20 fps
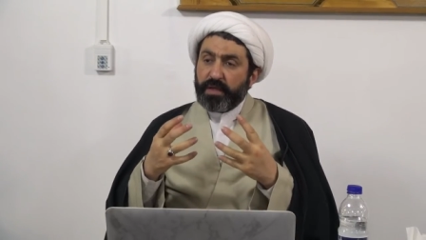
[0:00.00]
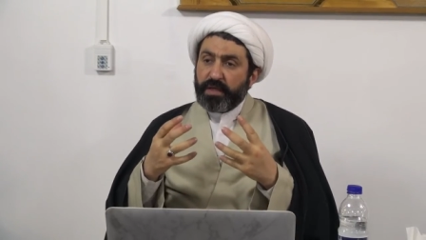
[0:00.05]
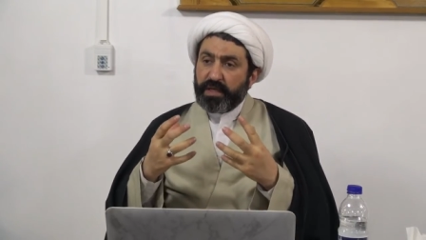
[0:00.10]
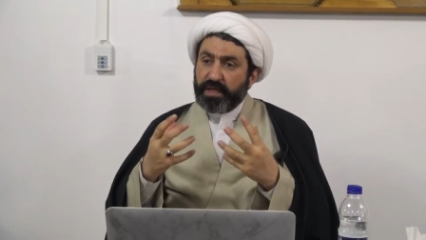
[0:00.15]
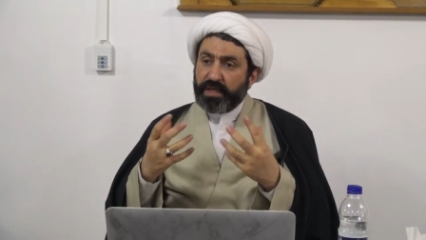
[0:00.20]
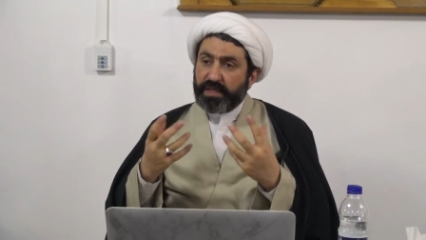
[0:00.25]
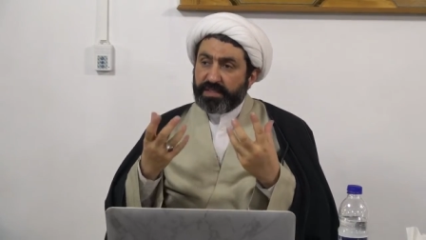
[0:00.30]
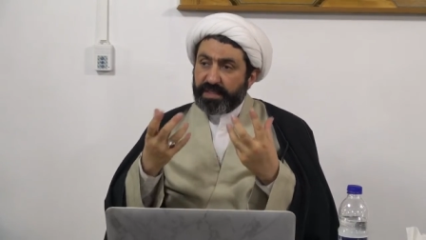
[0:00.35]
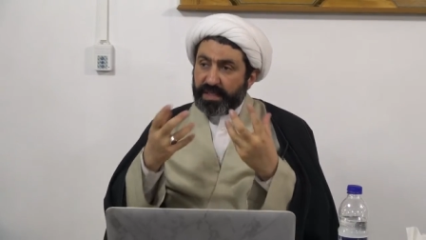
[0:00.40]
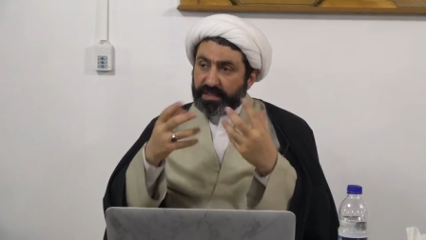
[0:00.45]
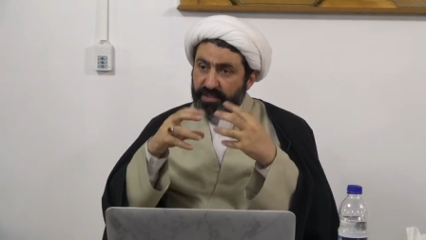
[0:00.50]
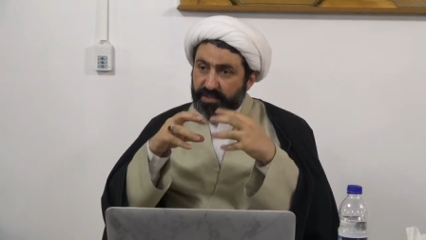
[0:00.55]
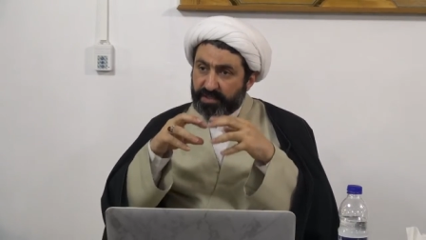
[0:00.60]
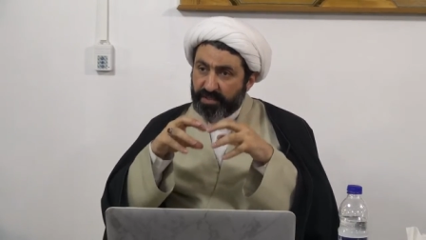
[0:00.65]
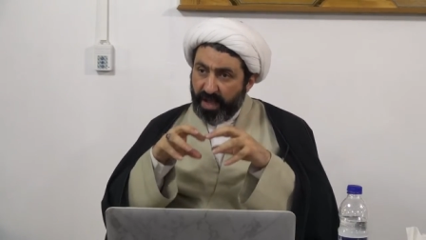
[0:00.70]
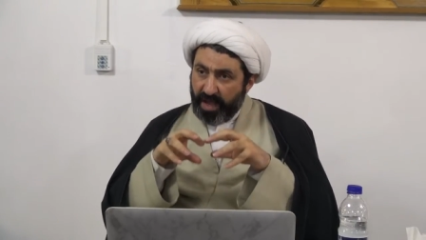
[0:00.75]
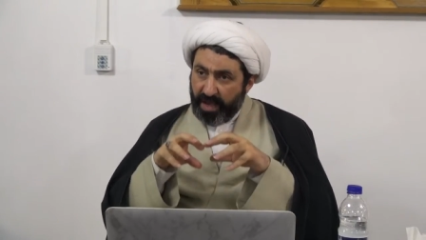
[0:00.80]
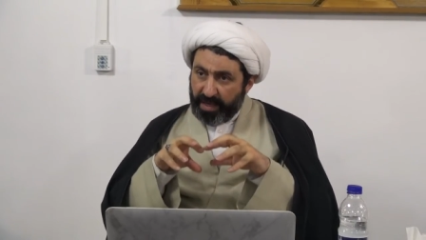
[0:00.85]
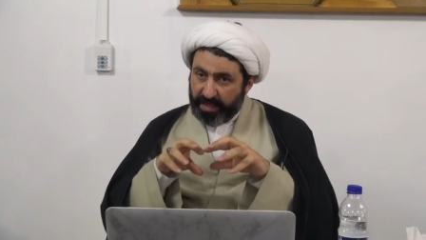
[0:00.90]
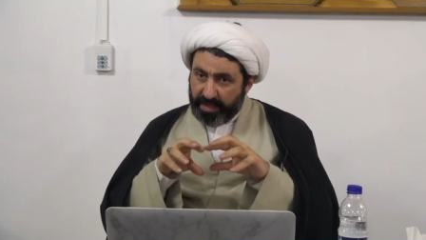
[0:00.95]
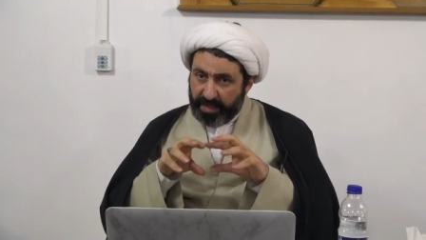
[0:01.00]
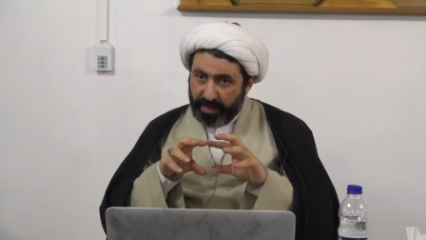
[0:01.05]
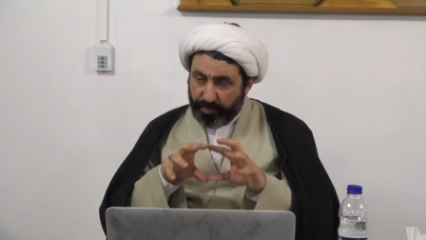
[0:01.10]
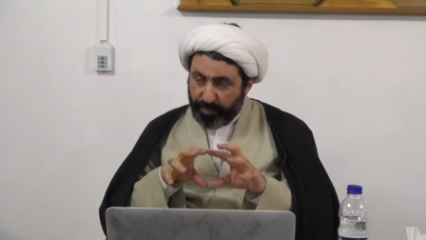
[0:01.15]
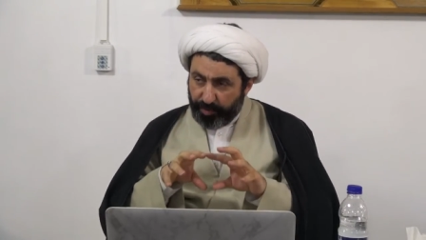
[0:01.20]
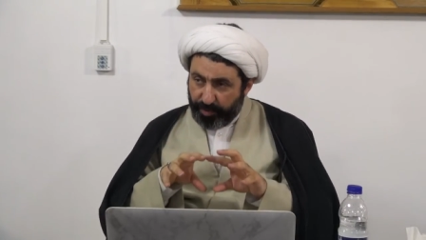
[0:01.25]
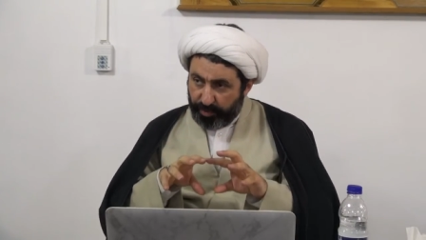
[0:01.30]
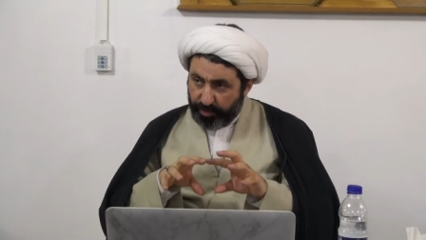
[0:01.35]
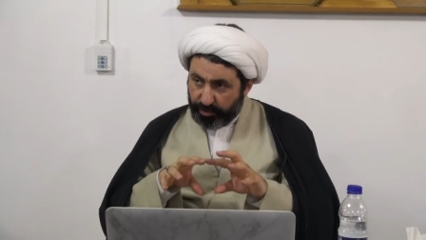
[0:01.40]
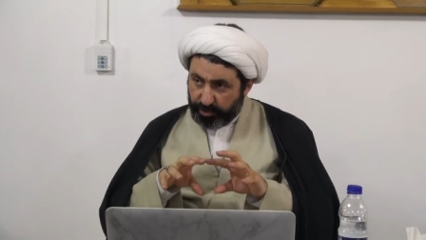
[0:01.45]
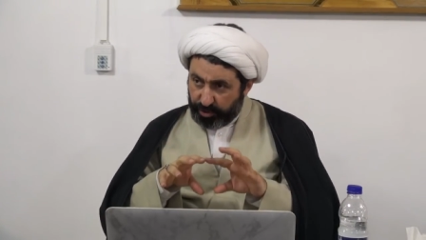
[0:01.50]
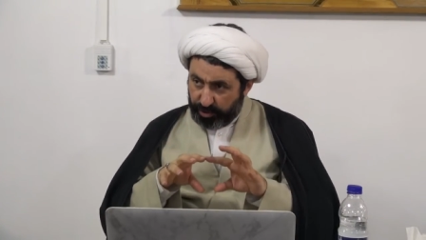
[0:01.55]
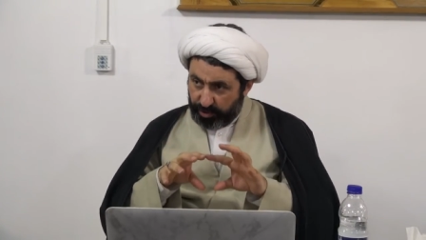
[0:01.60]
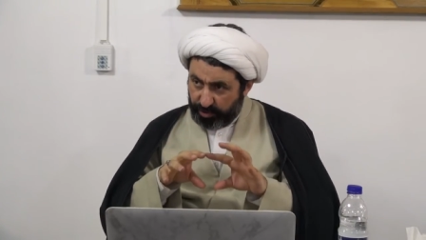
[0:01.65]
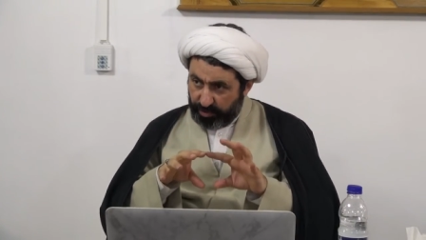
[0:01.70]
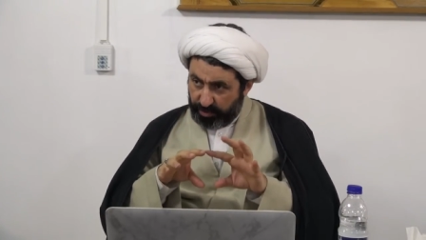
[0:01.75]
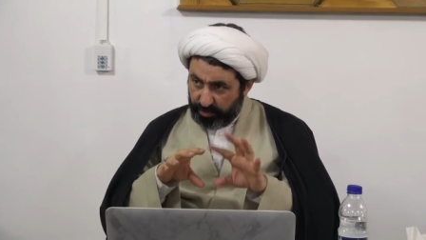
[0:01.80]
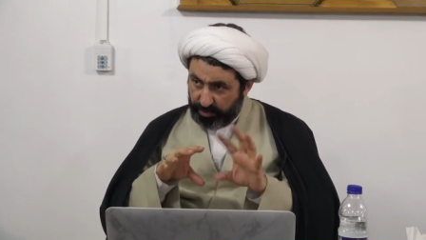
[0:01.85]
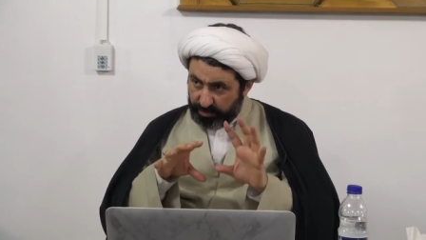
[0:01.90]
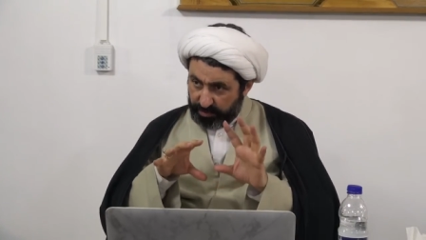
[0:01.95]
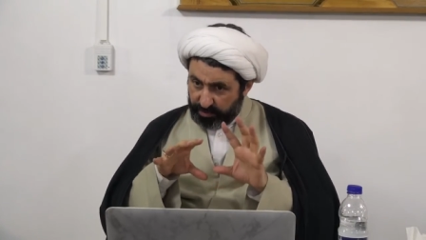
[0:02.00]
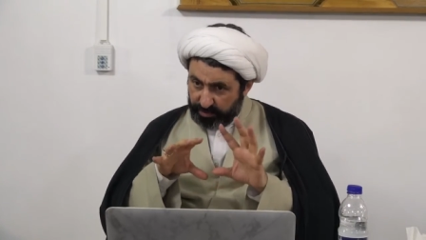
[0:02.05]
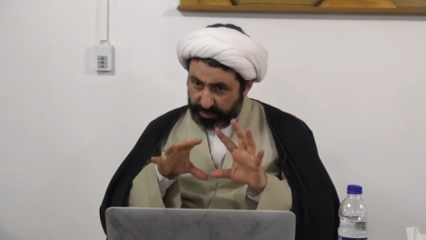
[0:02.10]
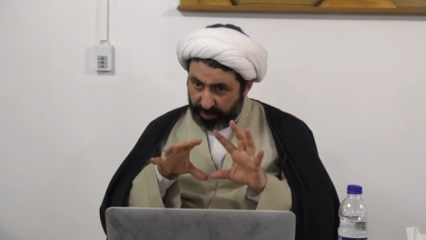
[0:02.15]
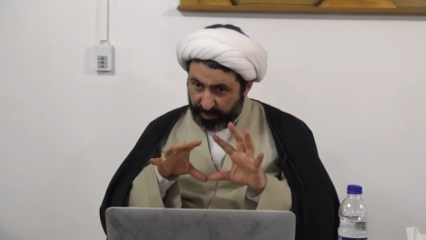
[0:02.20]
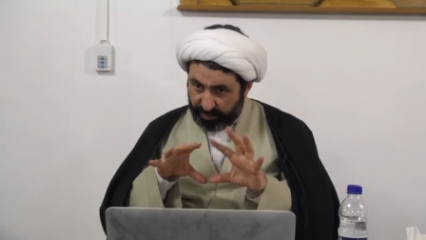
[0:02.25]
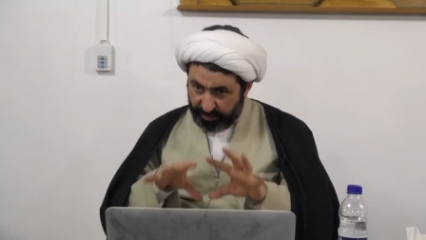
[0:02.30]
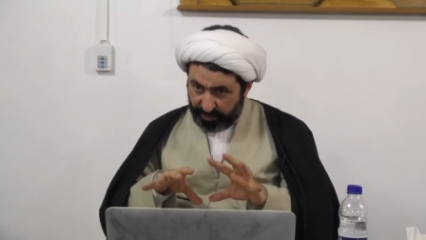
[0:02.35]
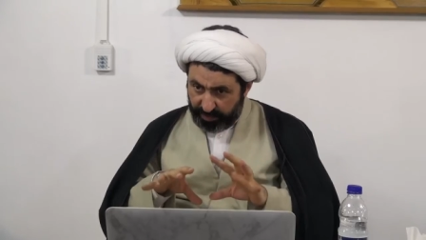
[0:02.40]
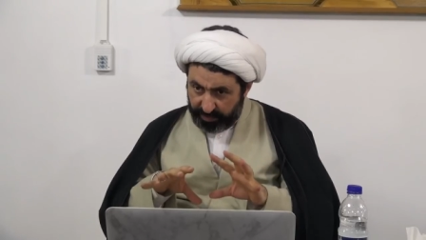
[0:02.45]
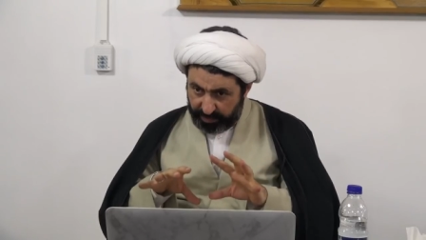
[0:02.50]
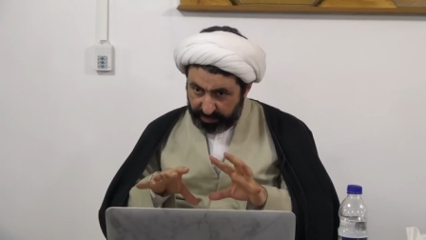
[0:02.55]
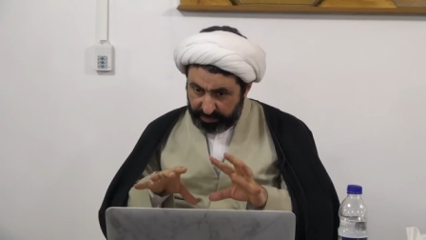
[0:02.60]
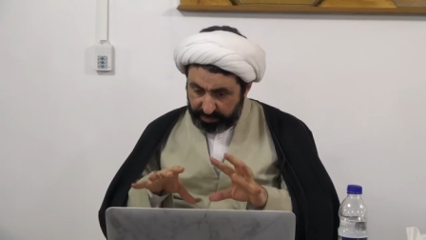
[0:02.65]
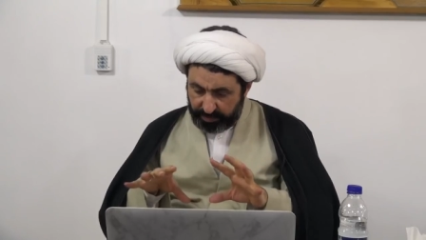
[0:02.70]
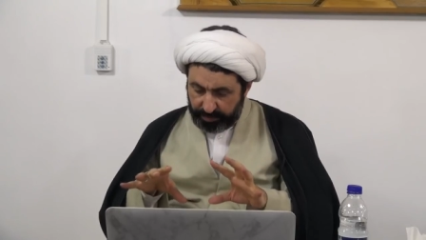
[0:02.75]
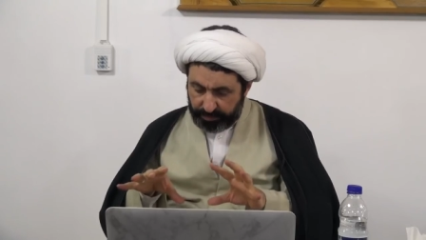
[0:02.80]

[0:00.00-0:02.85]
his style and approach. The third.